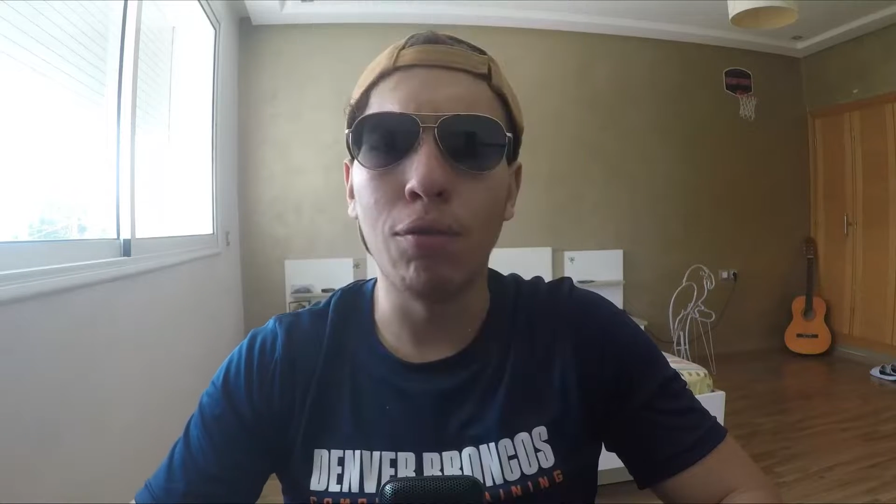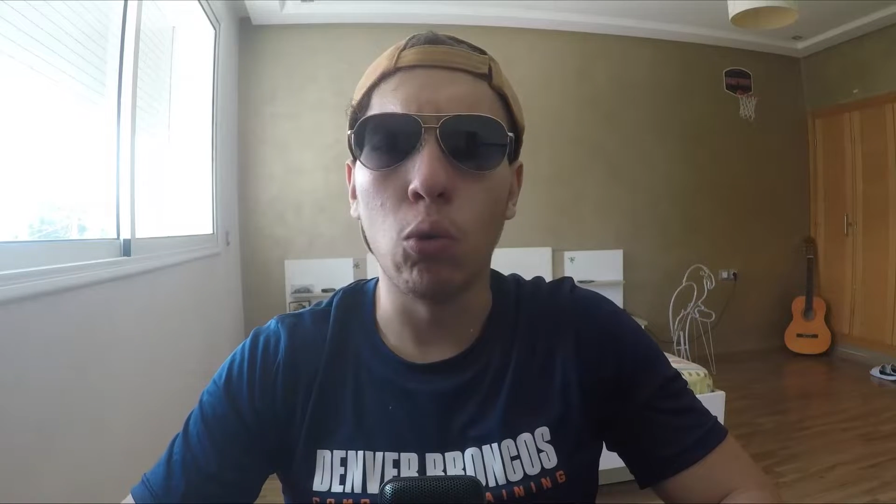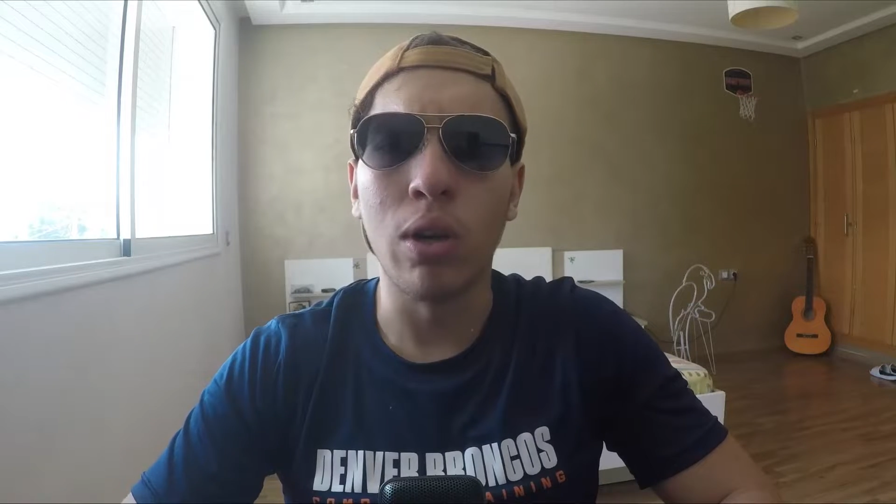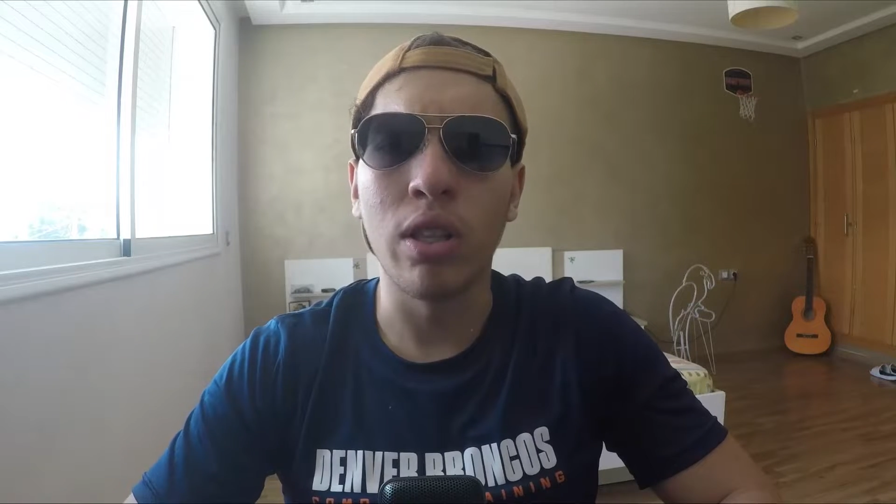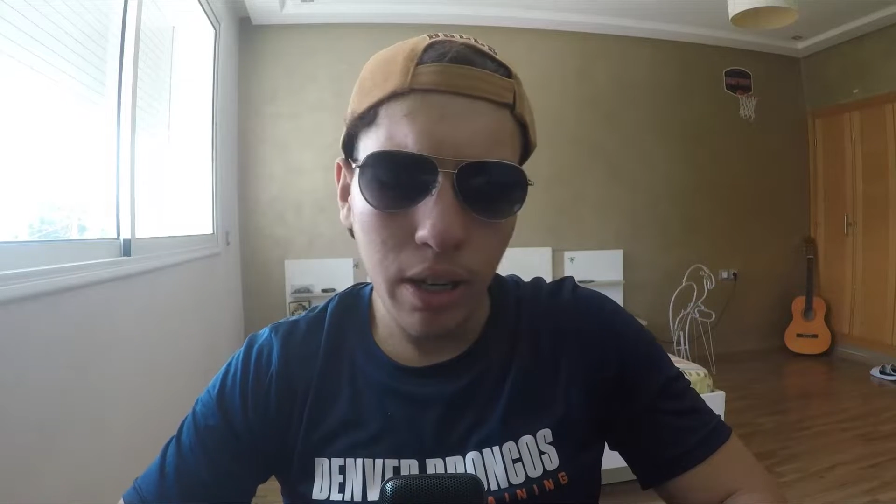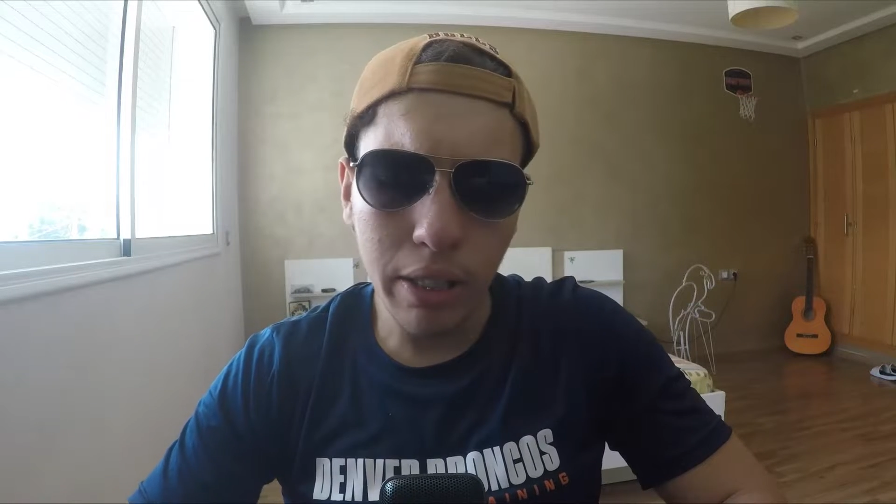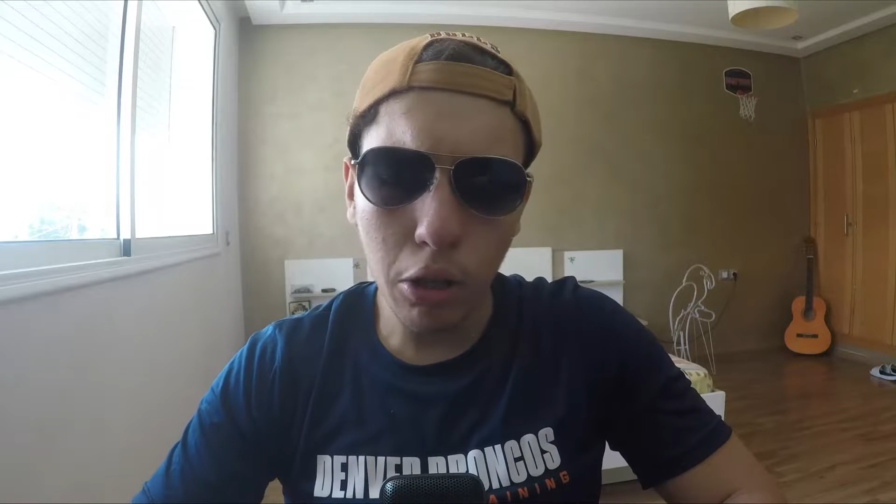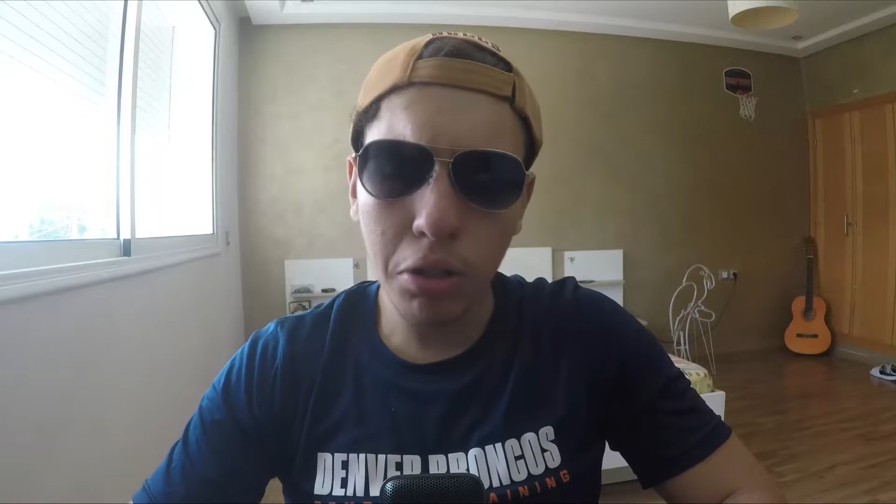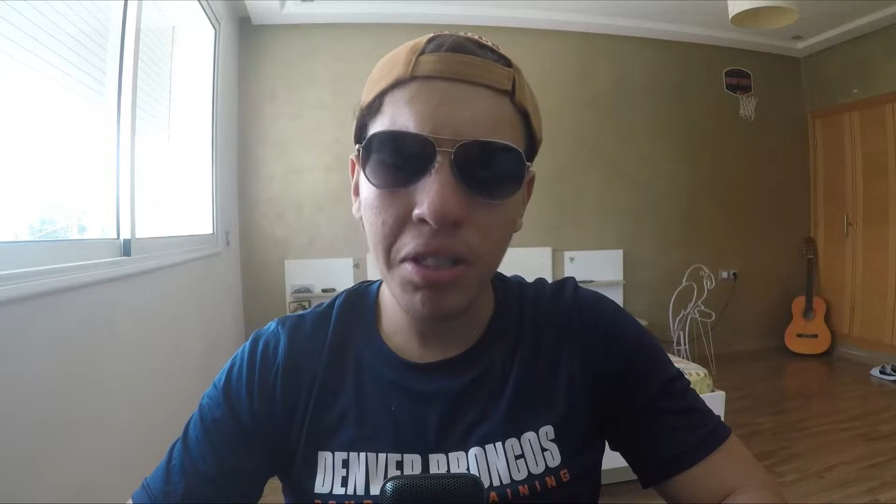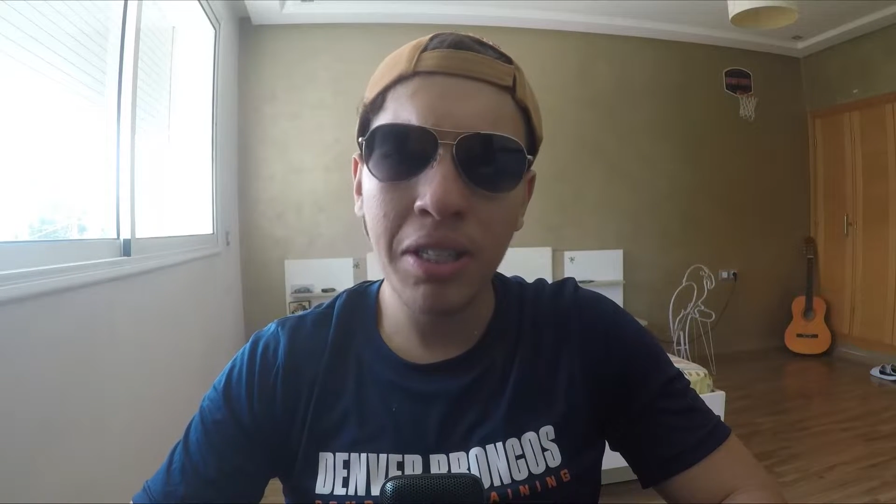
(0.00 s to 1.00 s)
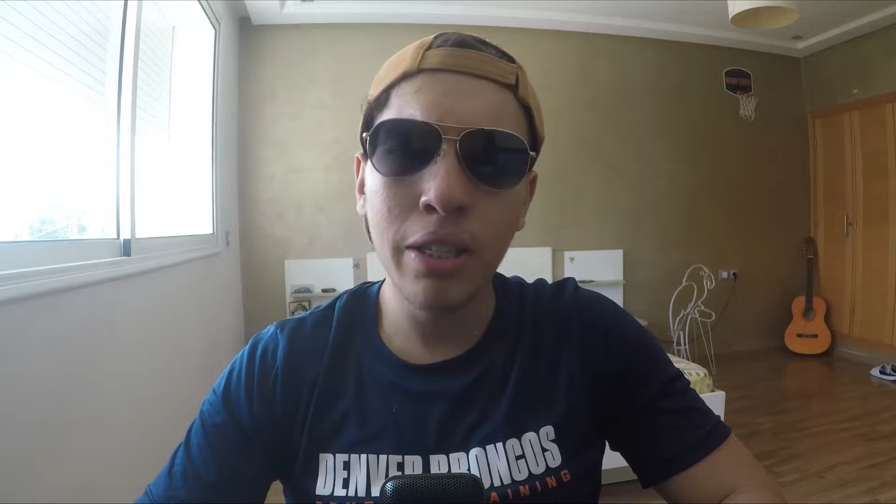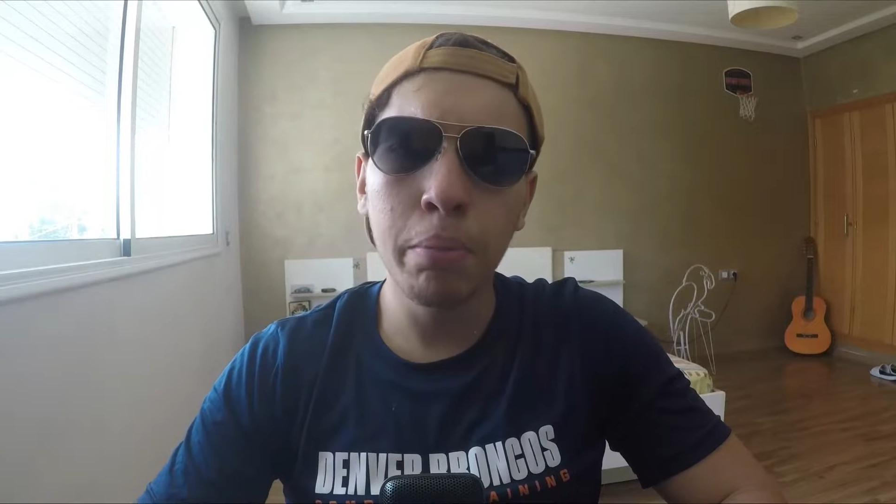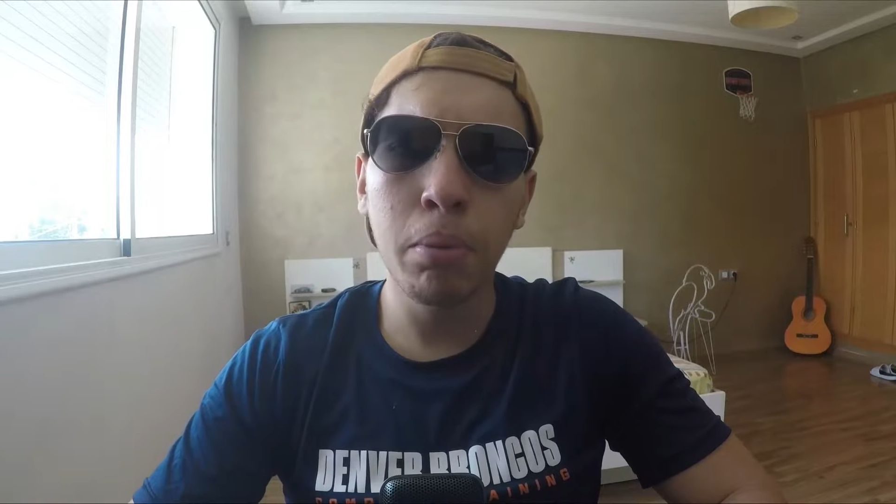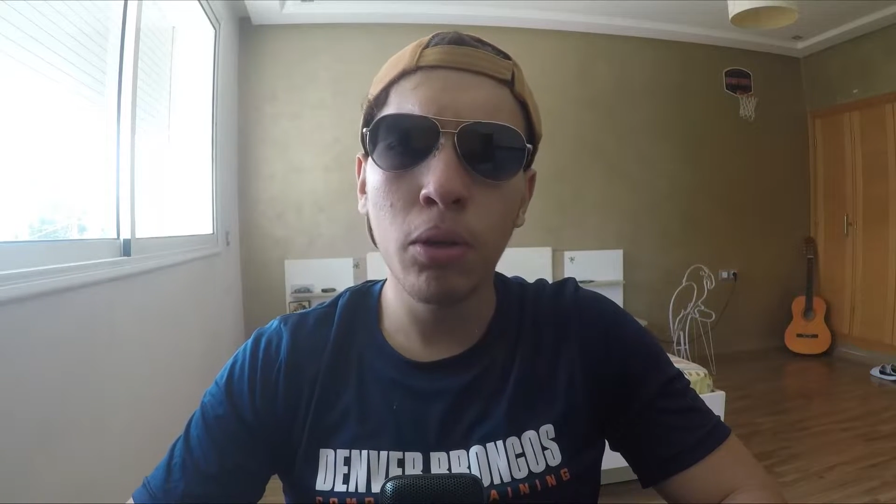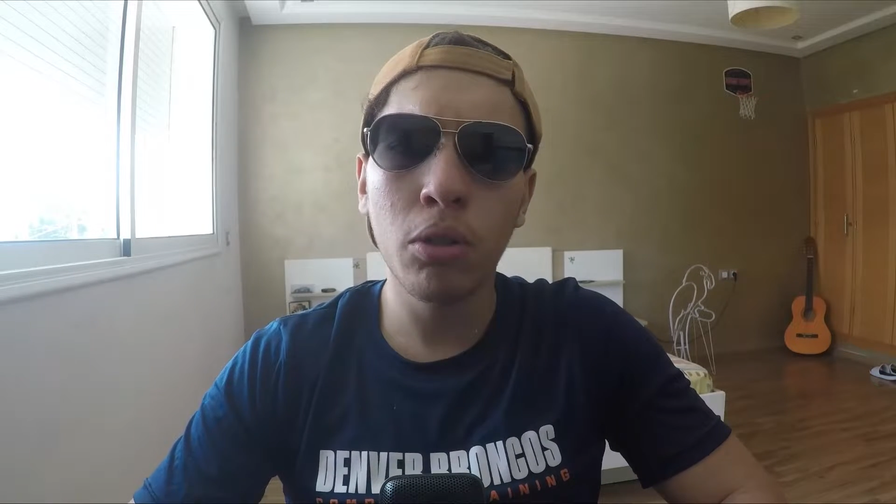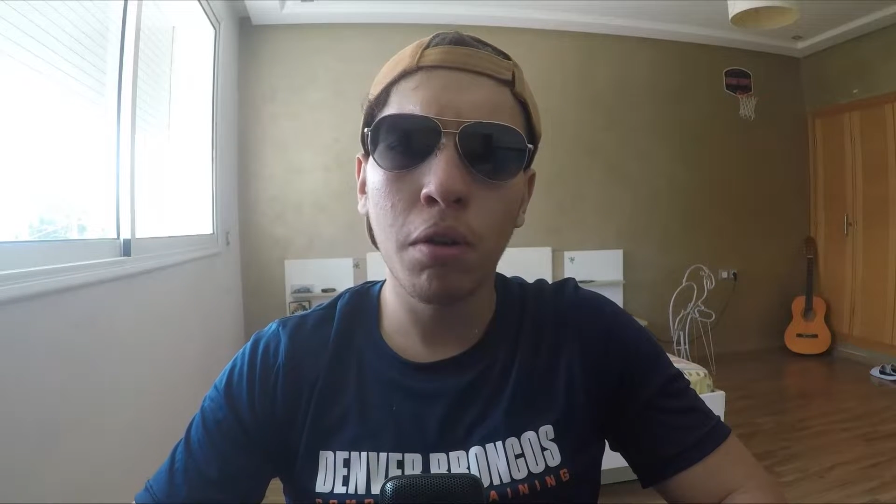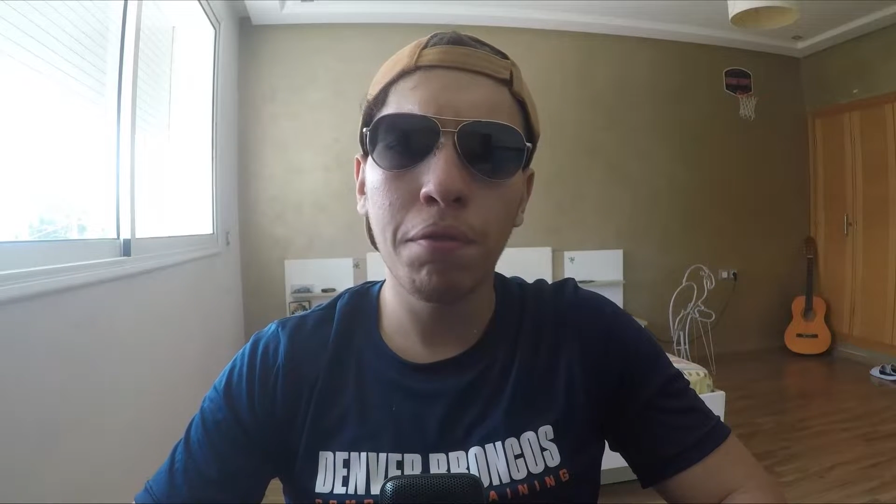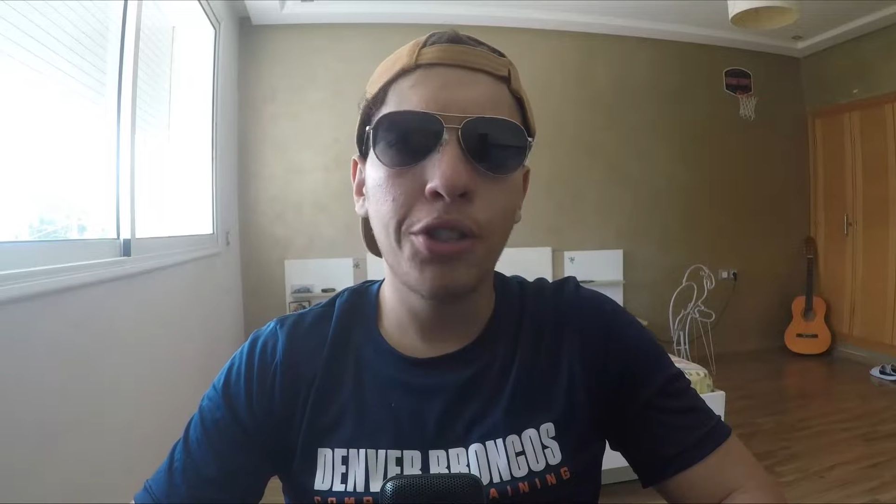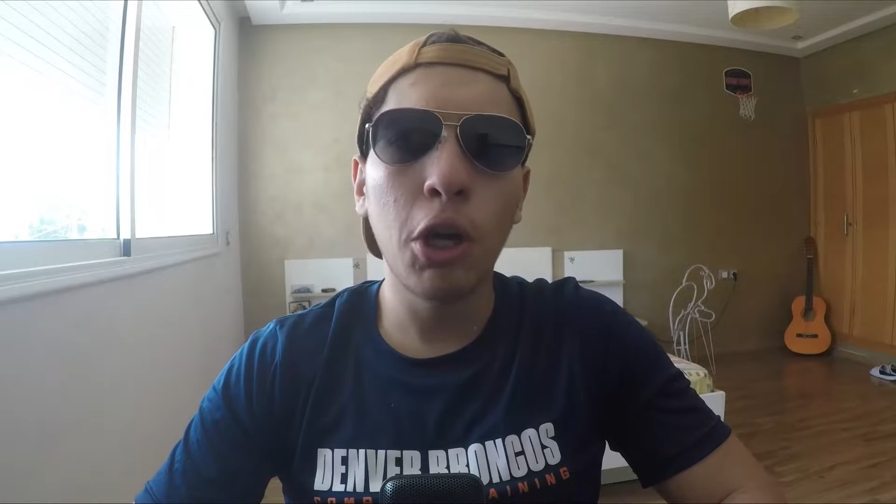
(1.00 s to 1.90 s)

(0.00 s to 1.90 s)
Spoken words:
everyone. He doesn't see the point of